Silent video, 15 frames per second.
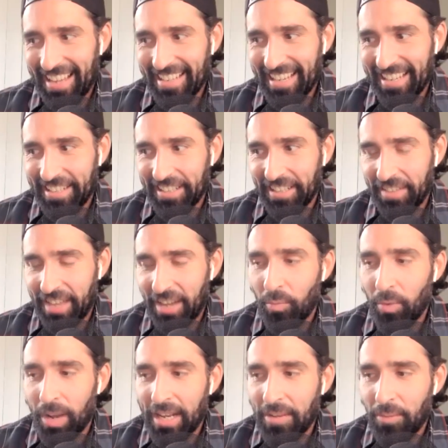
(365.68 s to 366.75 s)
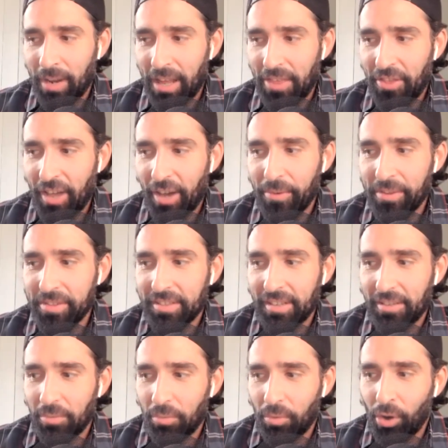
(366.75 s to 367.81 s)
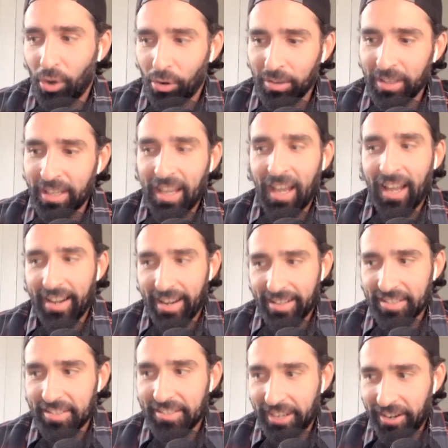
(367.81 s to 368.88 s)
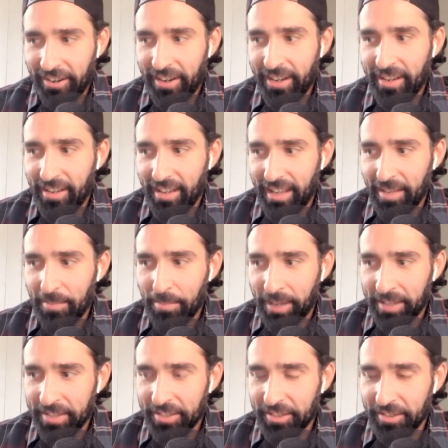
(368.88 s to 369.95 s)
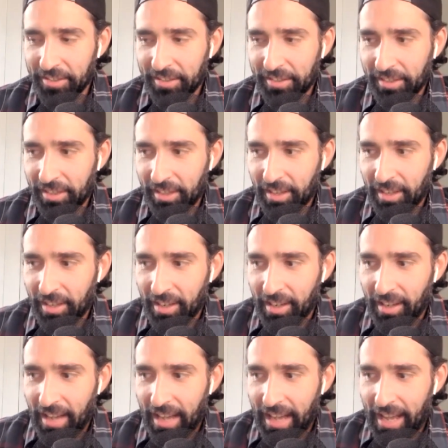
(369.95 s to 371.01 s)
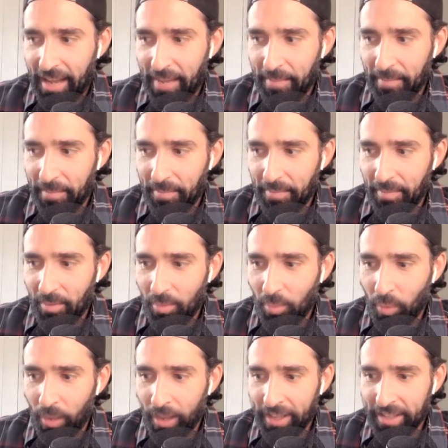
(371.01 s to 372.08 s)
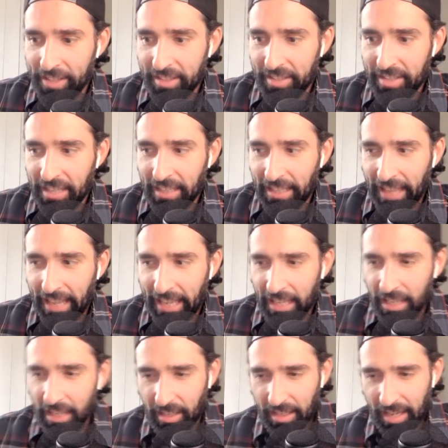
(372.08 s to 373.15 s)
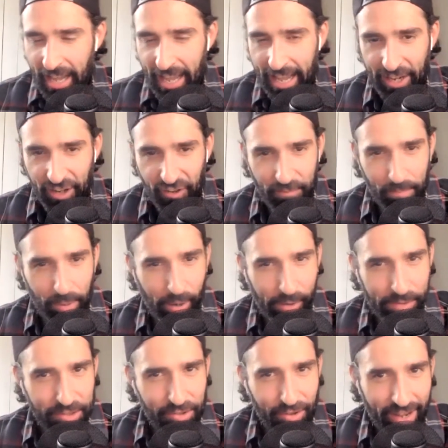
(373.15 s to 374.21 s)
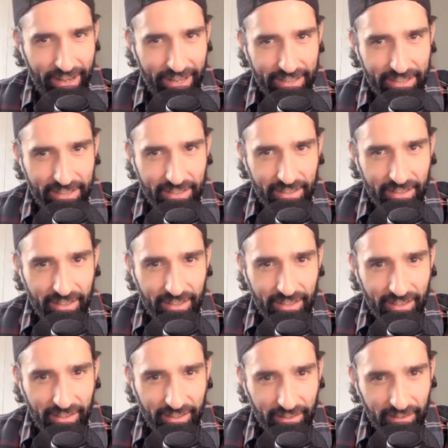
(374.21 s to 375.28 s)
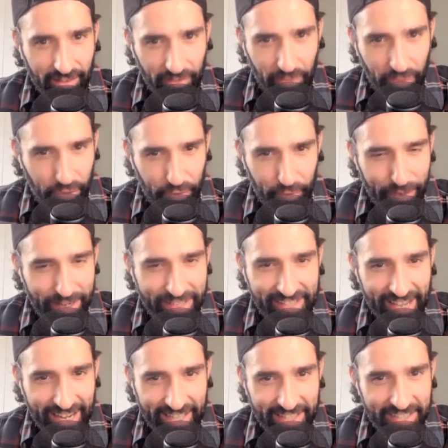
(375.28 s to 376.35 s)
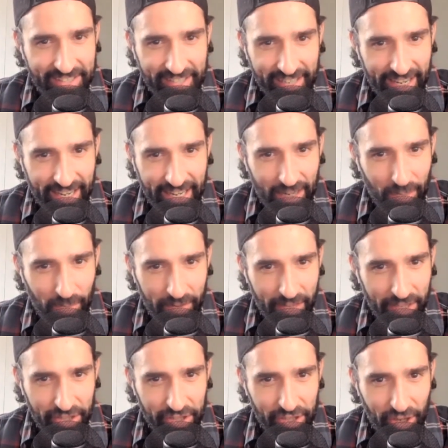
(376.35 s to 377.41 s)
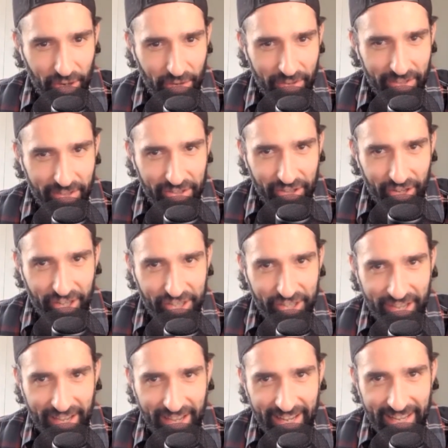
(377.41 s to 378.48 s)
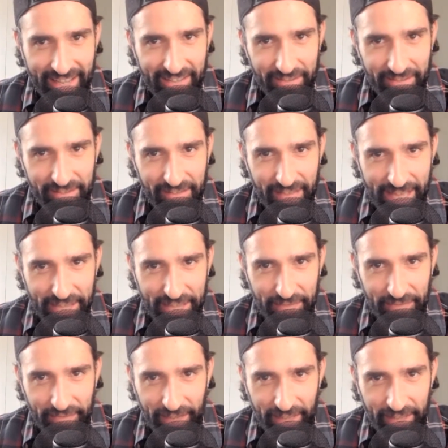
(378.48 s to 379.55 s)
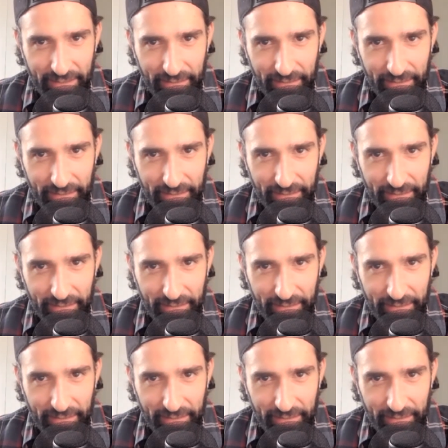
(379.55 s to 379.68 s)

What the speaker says: I did love that. What I thought was wholly unnecessary in Pixels was the like kind of post-credit 3-second scene where they show that Josh Gad has fucked